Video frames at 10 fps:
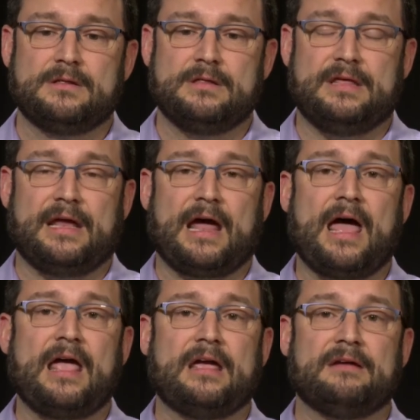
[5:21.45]
that
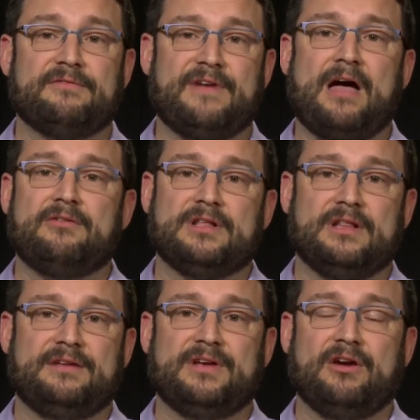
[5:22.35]
I found the
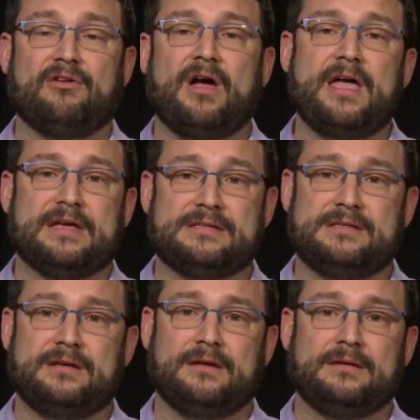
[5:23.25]
living Christ